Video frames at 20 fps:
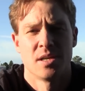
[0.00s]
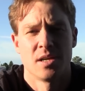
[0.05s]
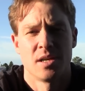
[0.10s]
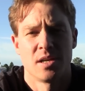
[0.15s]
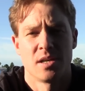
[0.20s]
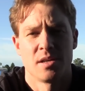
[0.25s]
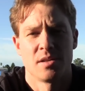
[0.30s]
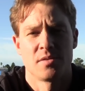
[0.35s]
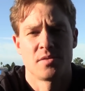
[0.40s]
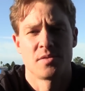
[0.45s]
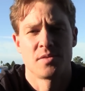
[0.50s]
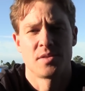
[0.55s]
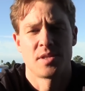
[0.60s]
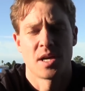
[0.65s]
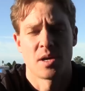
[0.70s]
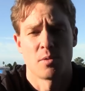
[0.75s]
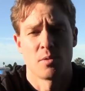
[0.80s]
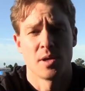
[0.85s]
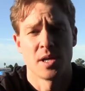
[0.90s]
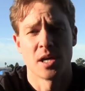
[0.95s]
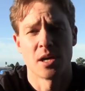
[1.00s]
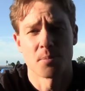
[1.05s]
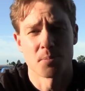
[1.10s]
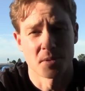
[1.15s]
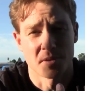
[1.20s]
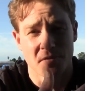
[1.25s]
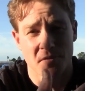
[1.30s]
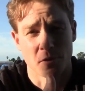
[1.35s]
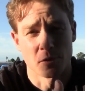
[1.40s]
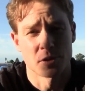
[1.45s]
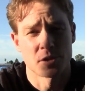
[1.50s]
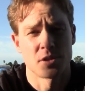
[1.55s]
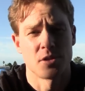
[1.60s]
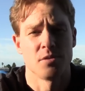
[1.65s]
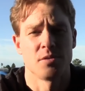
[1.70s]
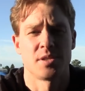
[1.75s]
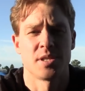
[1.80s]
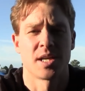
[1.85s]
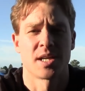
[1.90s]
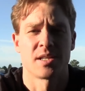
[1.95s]
That will help the first
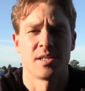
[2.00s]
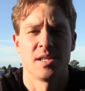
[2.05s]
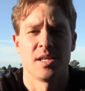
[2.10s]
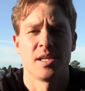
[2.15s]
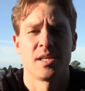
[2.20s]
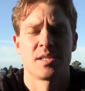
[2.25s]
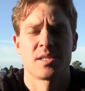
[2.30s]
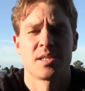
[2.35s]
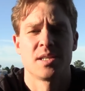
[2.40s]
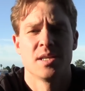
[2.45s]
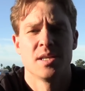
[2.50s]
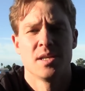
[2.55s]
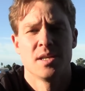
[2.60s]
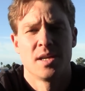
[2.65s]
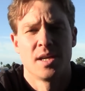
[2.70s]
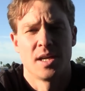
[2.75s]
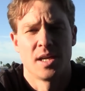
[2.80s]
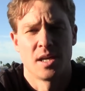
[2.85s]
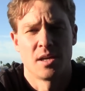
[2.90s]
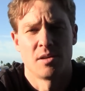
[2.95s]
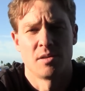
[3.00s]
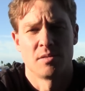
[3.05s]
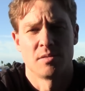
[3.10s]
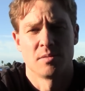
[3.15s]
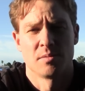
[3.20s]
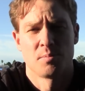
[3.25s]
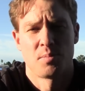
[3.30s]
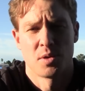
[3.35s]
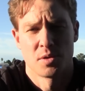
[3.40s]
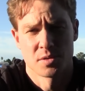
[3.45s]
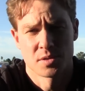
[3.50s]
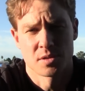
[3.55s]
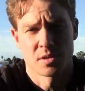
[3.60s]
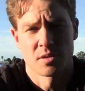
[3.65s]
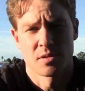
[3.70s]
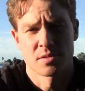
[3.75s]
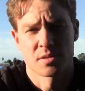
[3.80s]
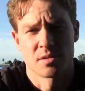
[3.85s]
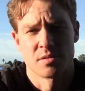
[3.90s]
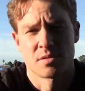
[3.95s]
two techniques, and I'll post
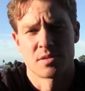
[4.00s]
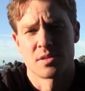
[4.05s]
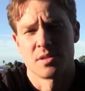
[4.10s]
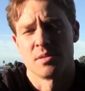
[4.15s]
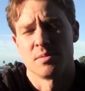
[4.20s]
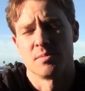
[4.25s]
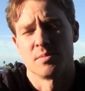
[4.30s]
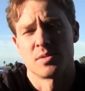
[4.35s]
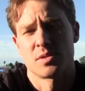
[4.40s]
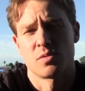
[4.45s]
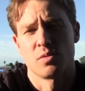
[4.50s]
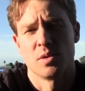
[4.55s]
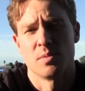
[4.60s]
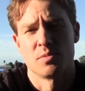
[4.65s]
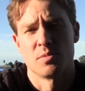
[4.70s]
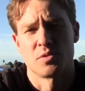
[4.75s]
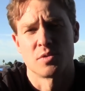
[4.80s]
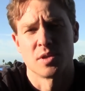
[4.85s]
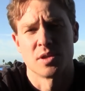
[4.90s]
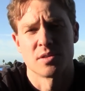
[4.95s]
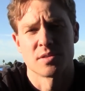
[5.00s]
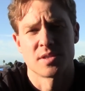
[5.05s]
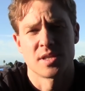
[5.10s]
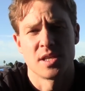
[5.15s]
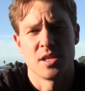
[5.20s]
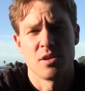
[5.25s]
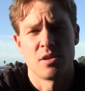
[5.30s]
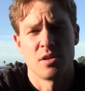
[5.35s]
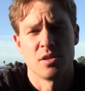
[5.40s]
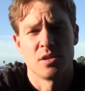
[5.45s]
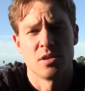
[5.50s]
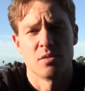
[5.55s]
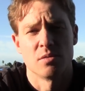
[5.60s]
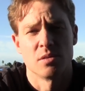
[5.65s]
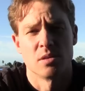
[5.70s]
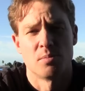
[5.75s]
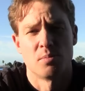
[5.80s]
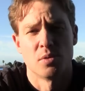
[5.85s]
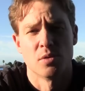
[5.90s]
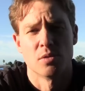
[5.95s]
also some swim drills that you can do
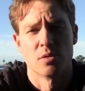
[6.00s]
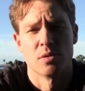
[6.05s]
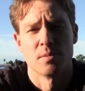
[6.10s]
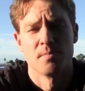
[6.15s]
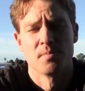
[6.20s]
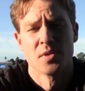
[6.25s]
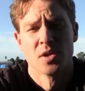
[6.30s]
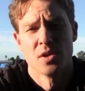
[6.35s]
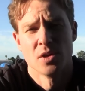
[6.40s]
in the pool,